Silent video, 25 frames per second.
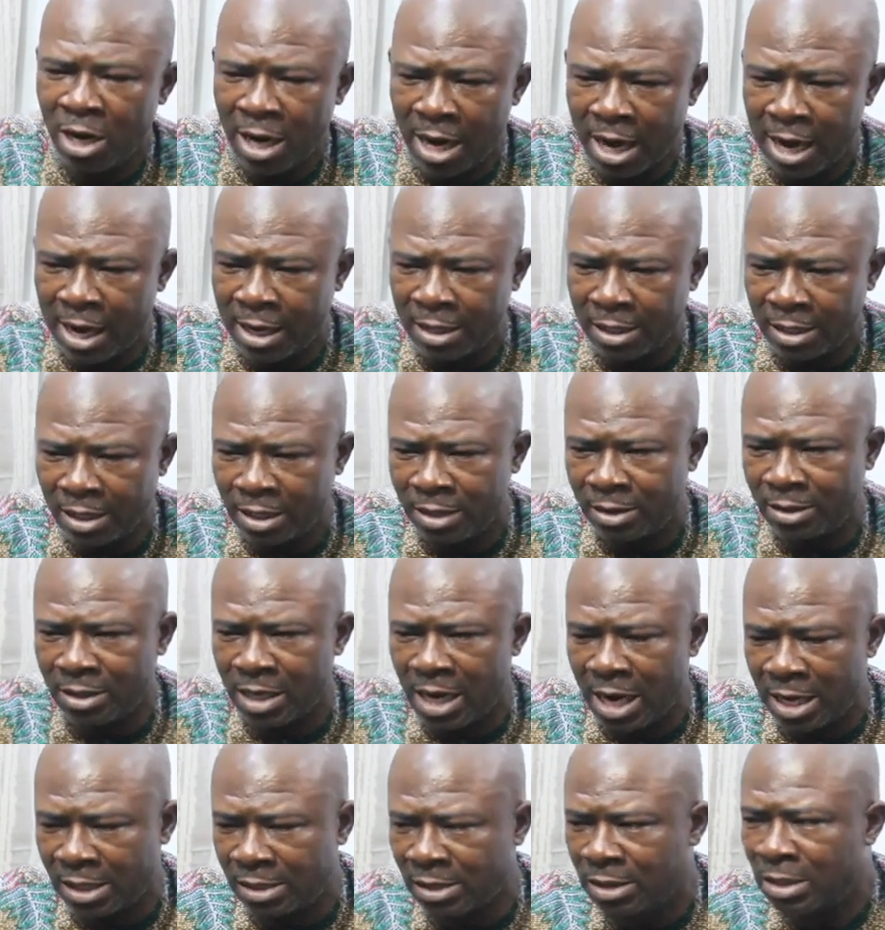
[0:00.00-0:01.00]
And it
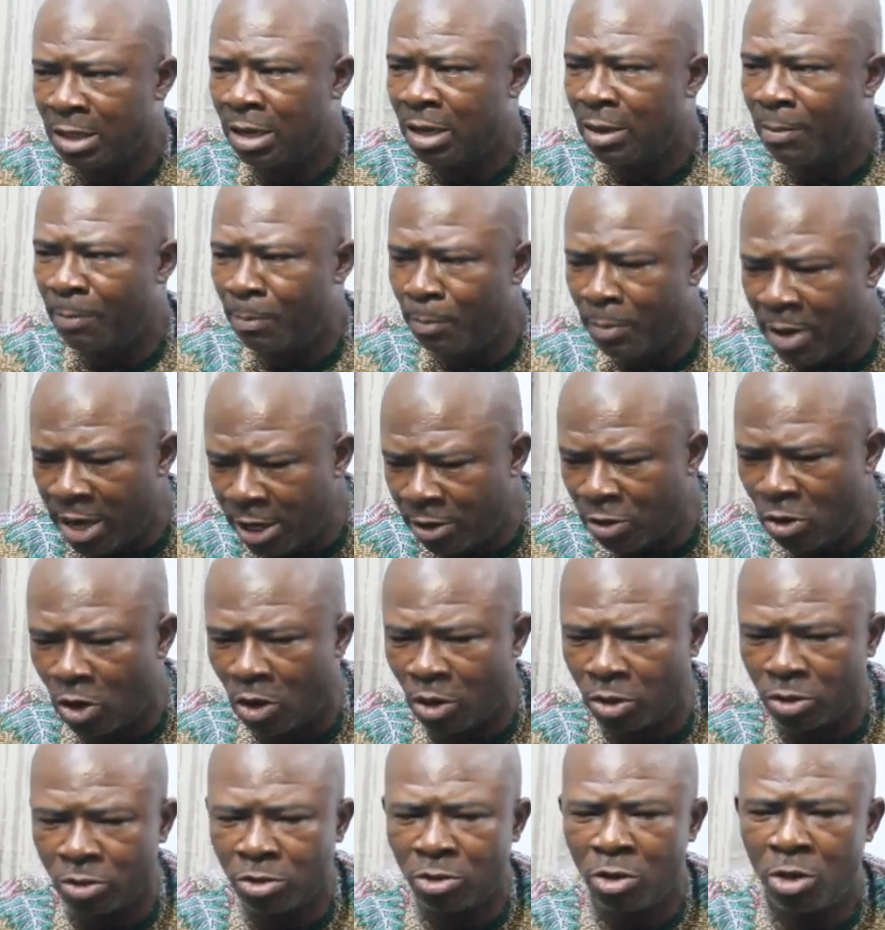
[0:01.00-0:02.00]
has made
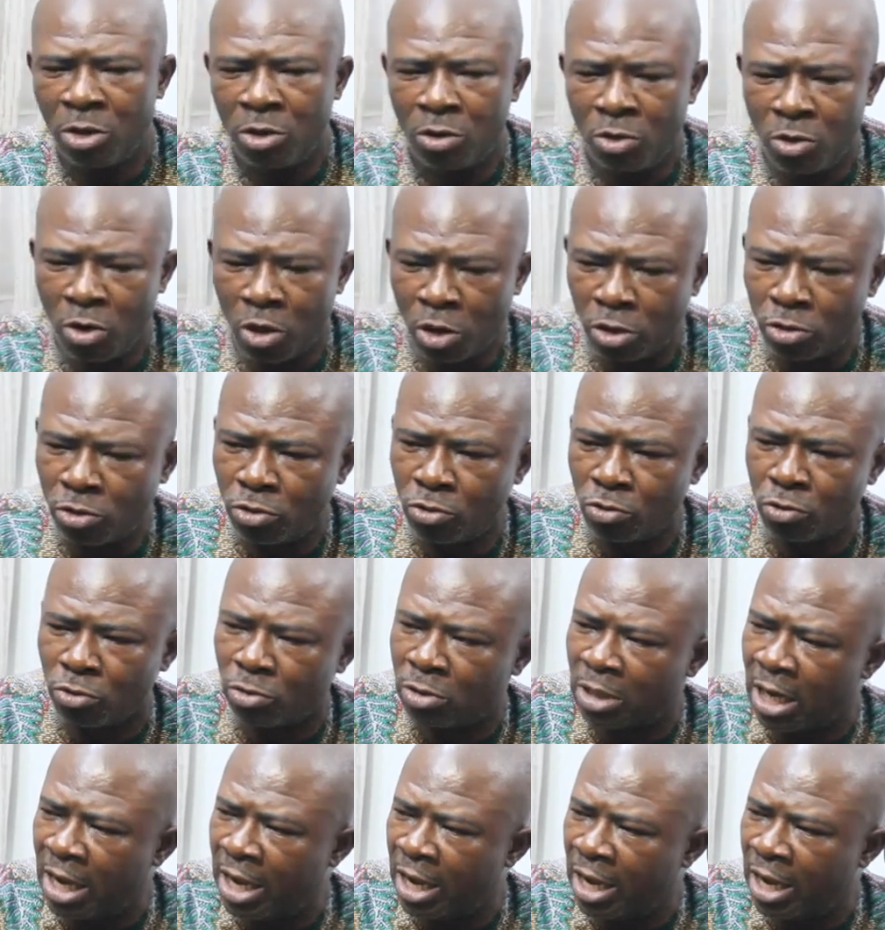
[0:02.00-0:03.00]
us not to,